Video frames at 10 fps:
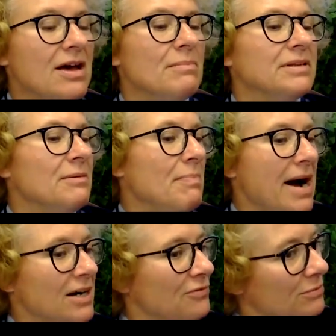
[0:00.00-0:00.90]
but
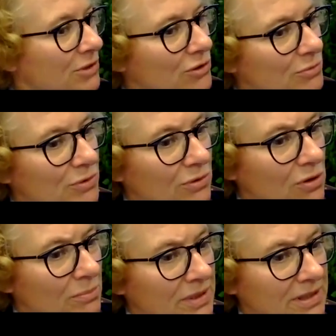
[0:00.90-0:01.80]
apart from the
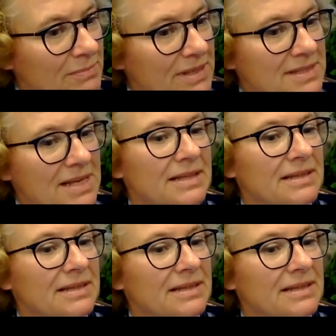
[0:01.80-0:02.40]
commitments,